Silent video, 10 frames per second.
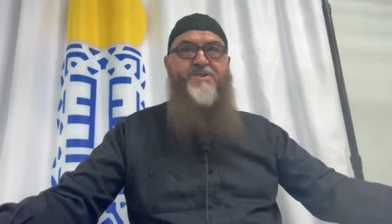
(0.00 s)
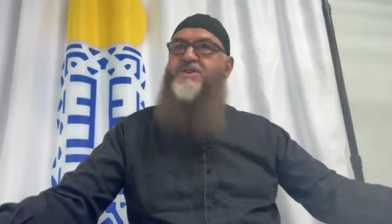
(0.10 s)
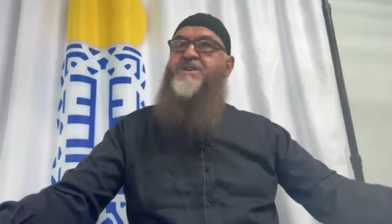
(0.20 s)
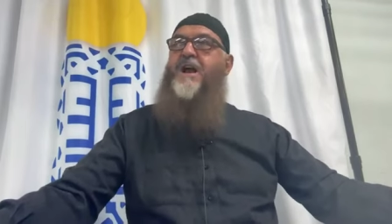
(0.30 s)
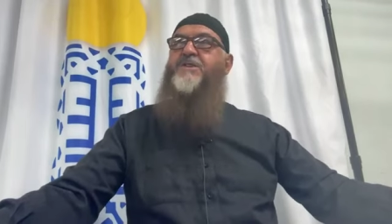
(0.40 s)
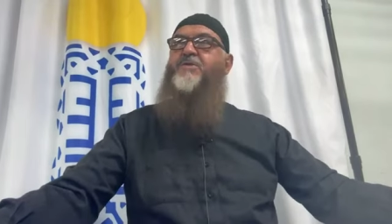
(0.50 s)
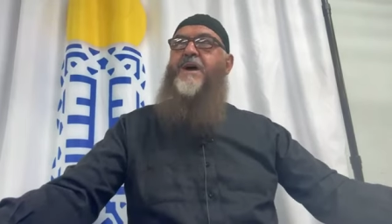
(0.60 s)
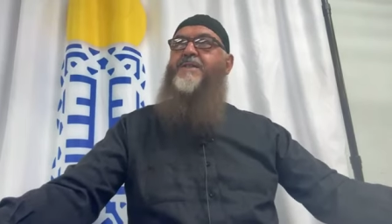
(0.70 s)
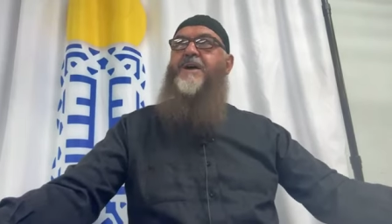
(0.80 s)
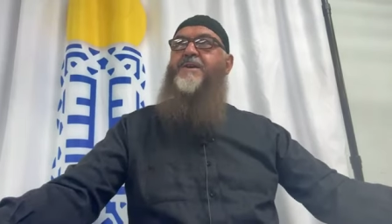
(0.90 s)
She said, I
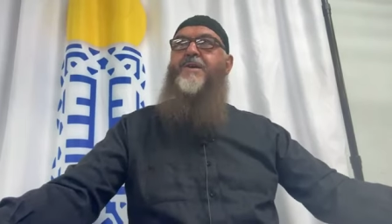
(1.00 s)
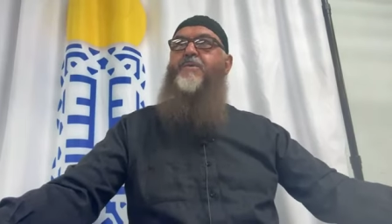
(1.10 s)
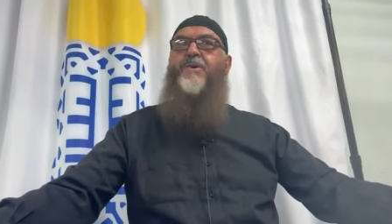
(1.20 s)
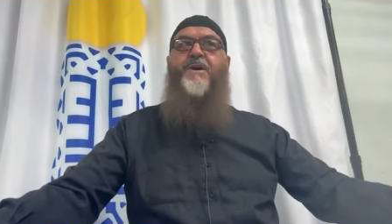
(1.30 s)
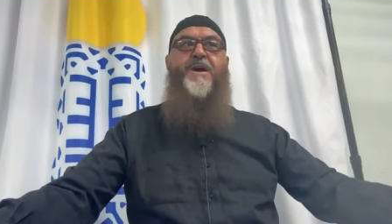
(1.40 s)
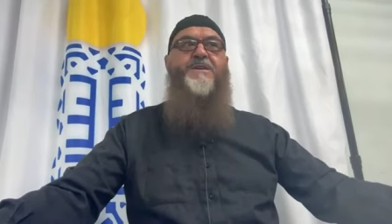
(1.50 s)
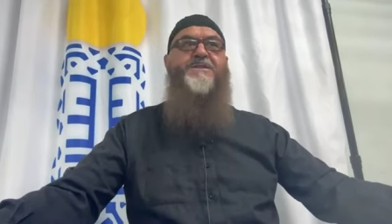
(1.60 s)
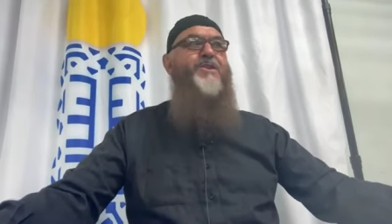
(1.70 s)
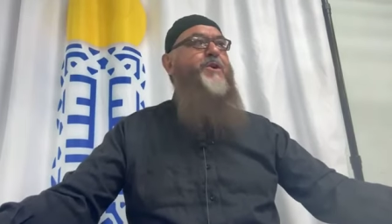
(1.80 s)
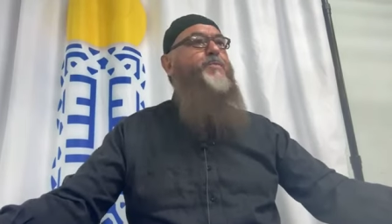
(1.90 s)
tried that, it didn't work. I
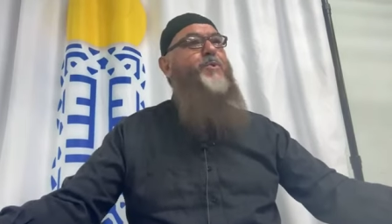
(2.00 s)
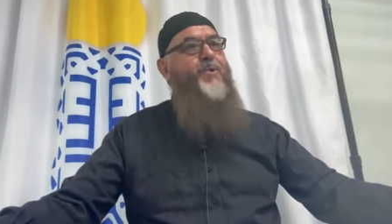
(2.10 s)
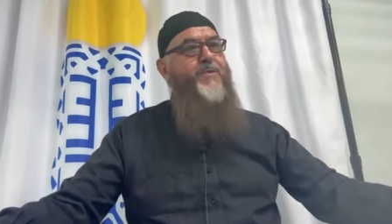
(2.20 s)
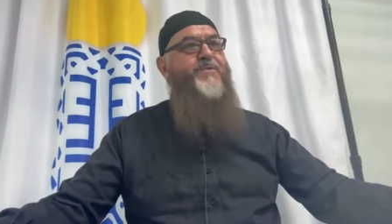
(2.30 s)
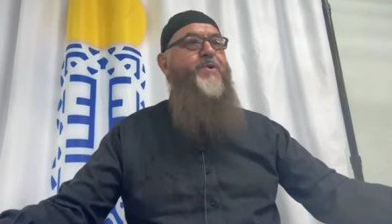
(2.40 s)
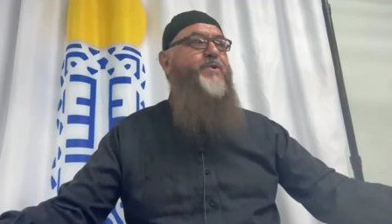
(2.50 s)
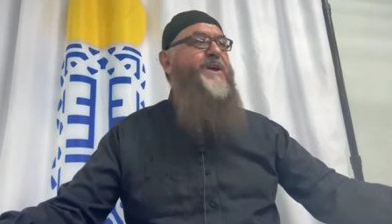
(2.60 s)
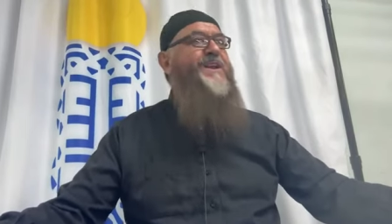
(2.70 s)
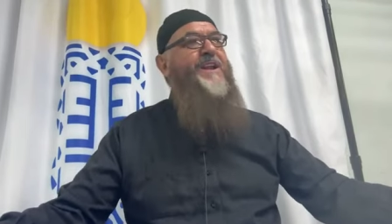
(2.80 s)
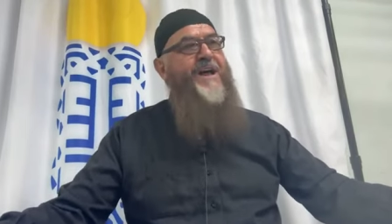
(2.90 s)
said, the proof you
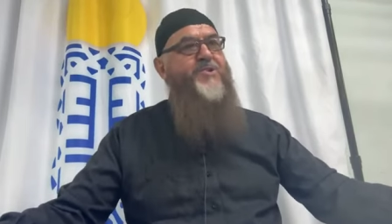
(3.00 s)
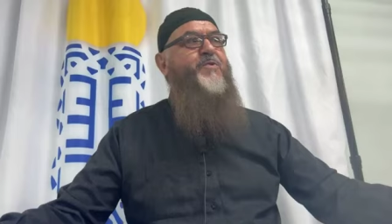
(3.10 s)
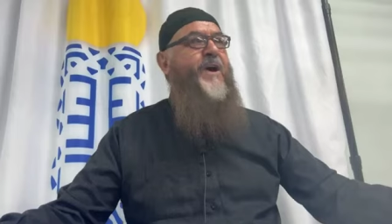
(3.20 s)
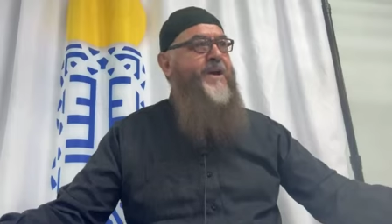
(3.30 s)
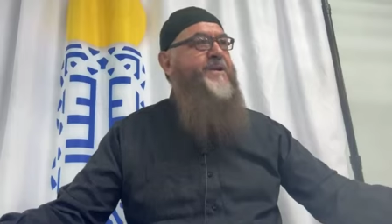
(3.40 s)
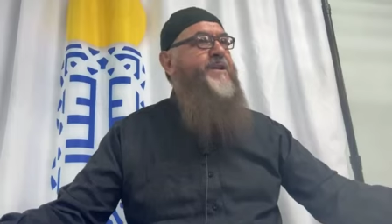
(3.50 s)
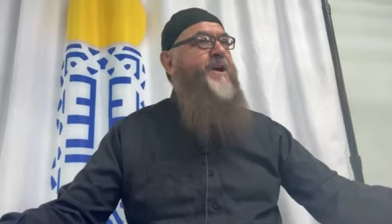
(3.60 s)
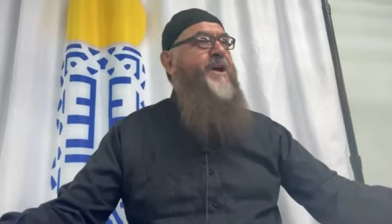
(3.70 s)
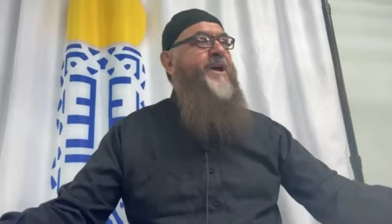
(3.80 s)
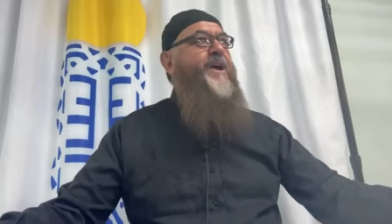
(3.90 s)
did not try it
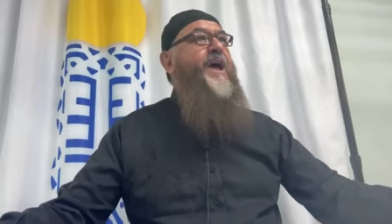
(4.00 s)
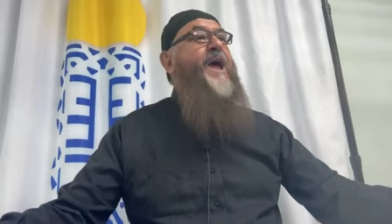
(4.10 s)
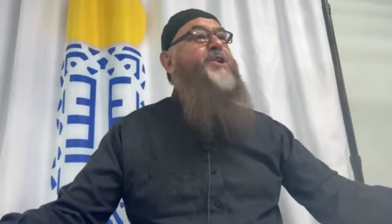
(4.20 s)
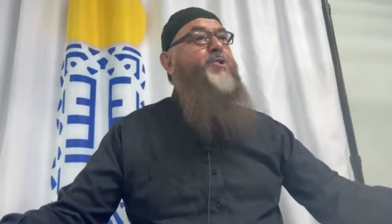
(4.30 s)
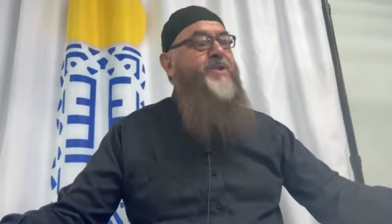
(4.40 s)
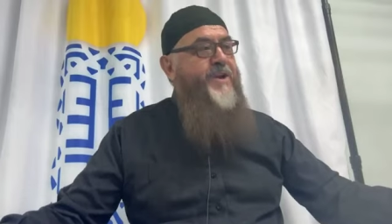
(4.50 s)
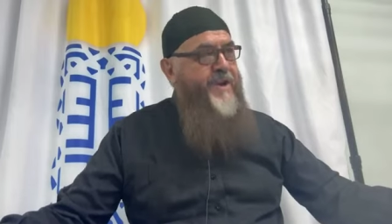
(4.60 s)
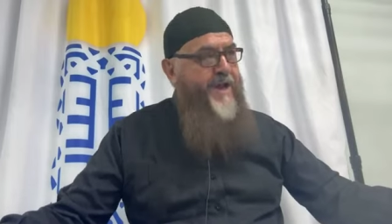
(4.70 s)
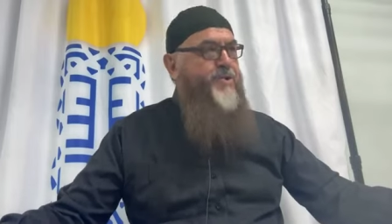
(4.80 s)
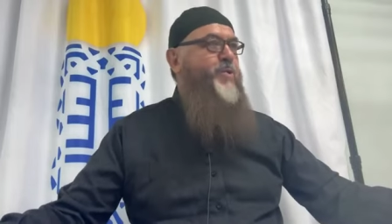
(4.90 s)
and you
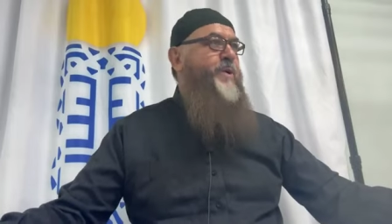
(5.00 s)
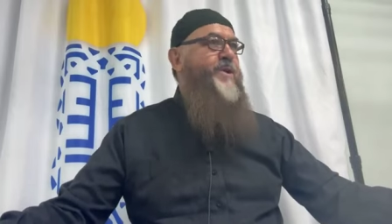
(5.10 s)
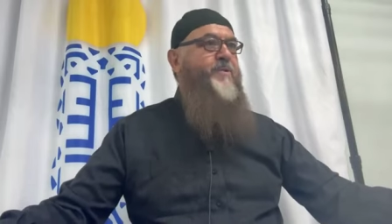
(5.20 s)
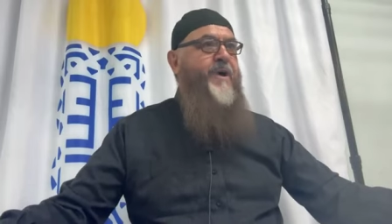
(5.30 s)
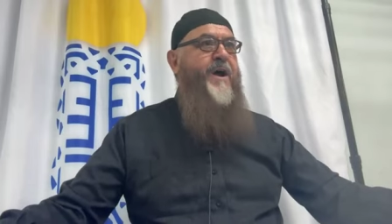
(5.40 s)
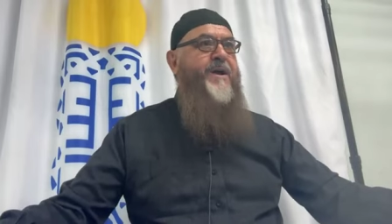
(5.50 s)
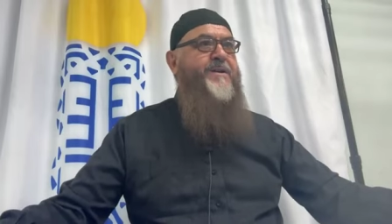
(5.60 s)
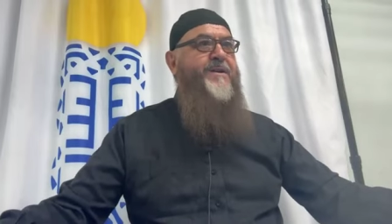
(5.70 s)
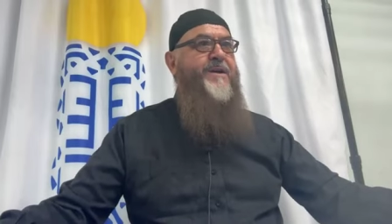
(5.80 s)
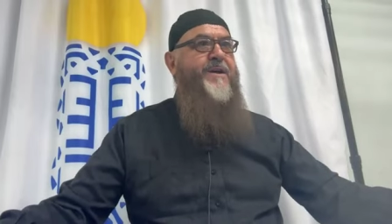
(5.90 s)
did not do it
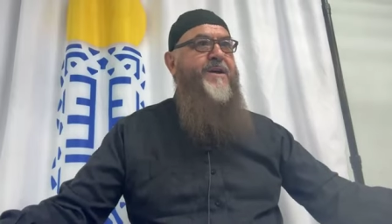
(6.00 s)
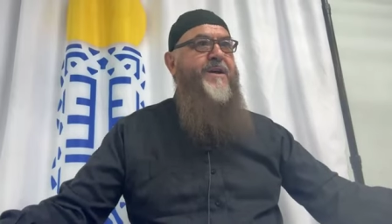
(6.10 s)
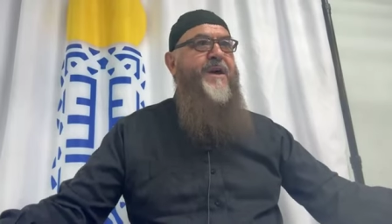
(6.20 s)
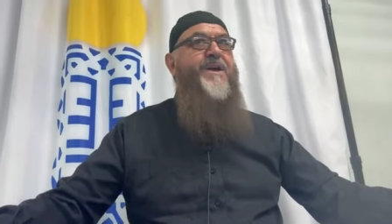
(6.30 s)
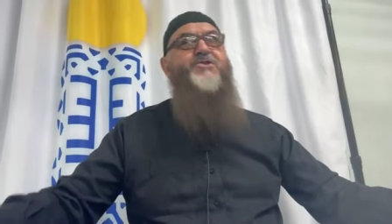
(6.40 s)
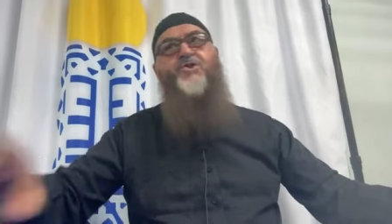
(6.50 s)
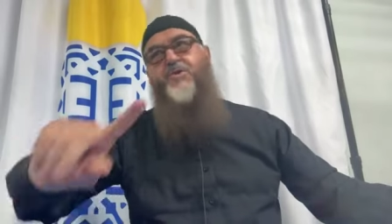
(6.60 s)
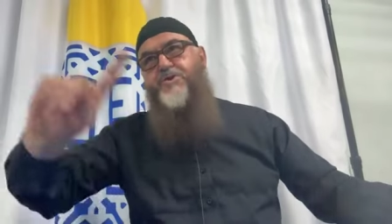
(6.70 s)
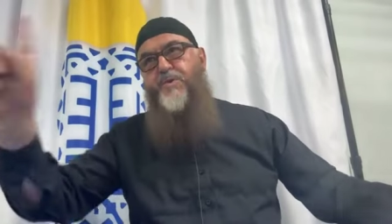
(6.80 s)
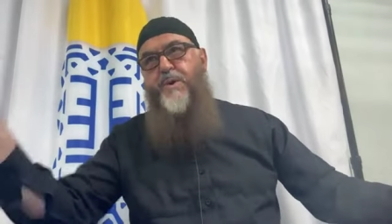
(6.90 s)
right is
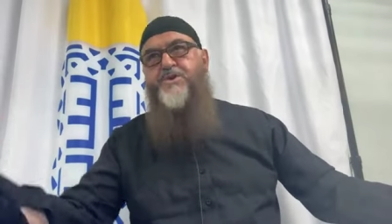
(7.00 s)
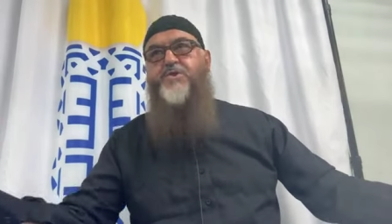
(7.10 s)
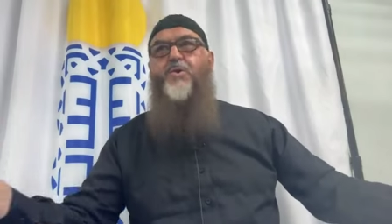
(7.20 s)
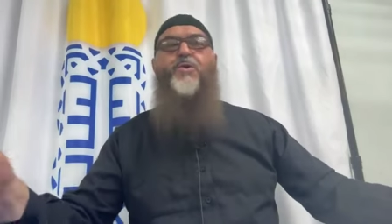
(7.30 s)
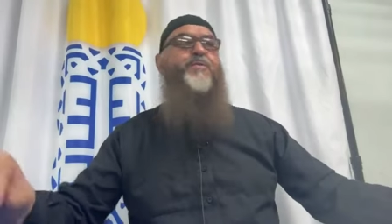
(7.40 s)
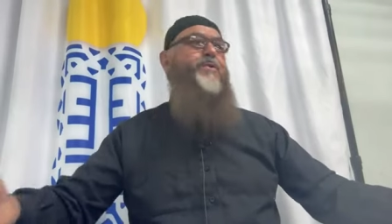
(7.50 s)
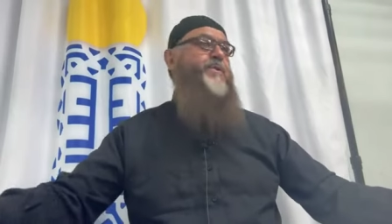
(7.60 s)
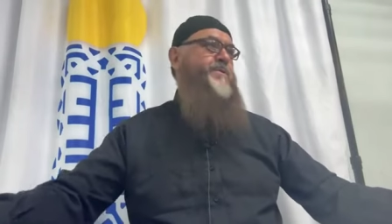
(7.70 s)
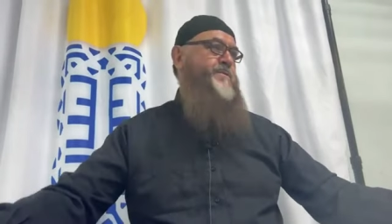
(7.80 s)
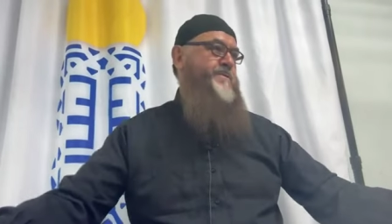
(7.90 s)
you switched to
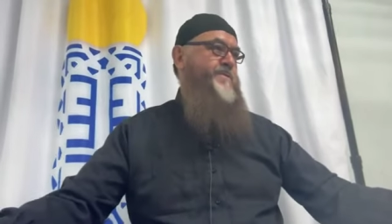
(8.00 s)
kufr.